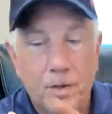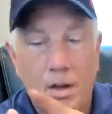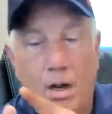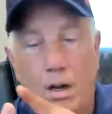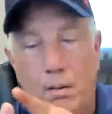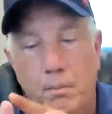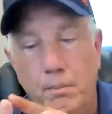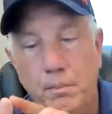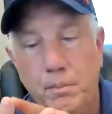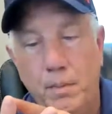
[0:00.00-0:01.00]

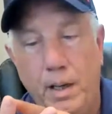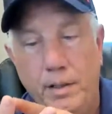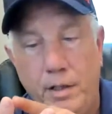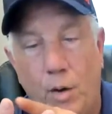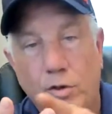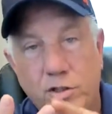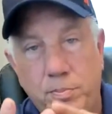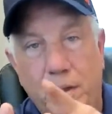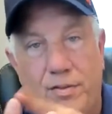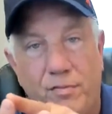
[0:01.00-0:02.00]
And y'all would
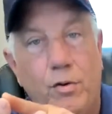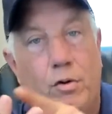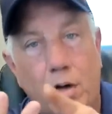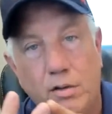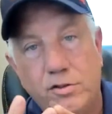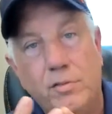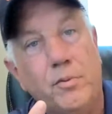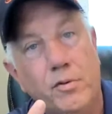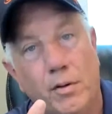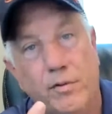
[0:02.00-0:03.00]
split the full cost
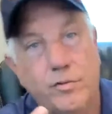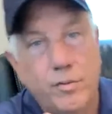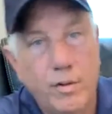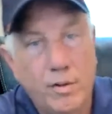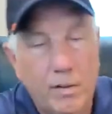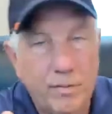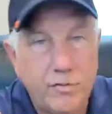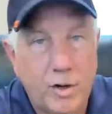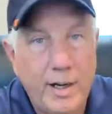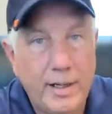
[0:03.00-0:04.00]
of the
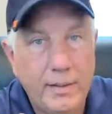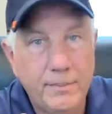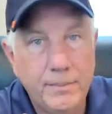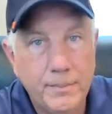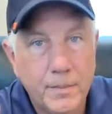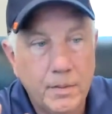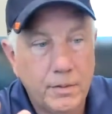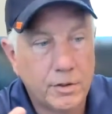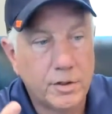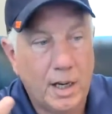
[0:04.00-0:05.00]
training.
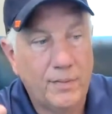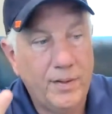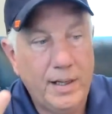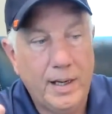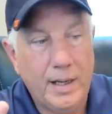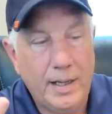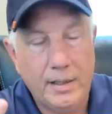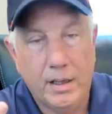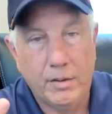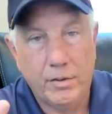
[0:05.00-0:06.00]
There's not the
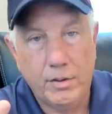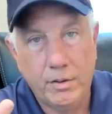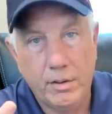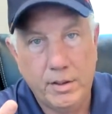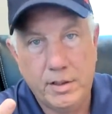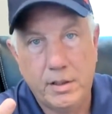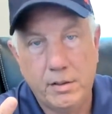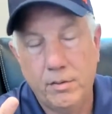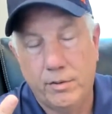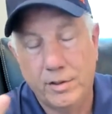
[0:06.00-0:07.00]
800.
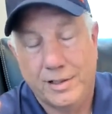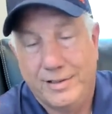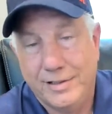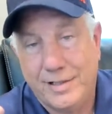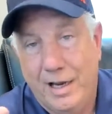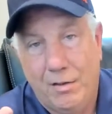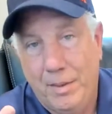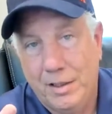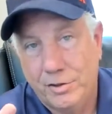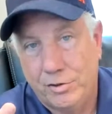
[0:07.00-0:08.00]
There's a discount
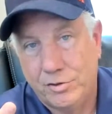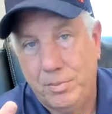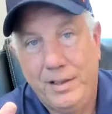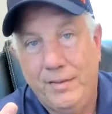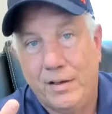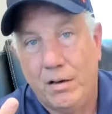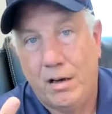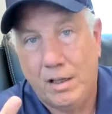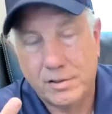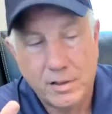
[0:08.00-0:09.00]
because you're splitting the
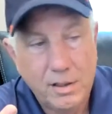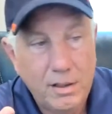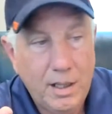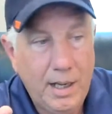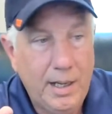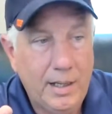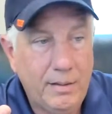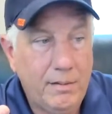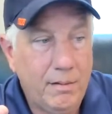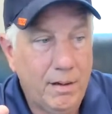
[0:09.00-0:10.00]
cost,
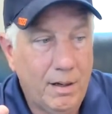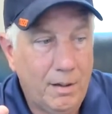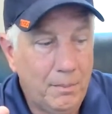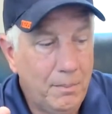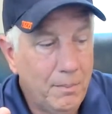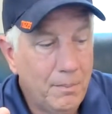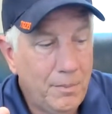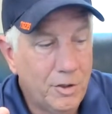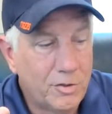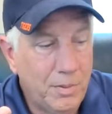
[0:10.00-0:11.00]
and
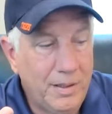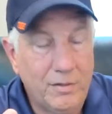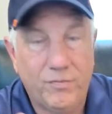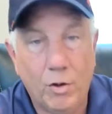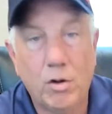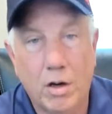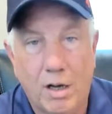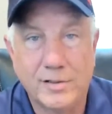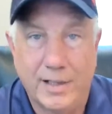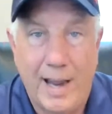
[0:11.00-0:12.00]
you're splitting the full
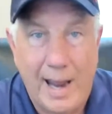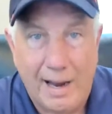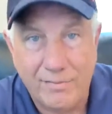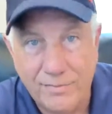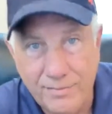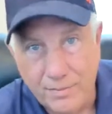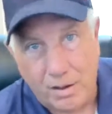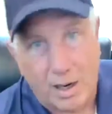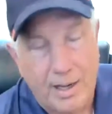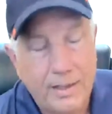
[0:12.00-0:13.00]
cost in half. All
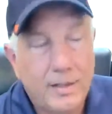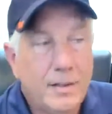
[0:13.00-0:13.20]
right.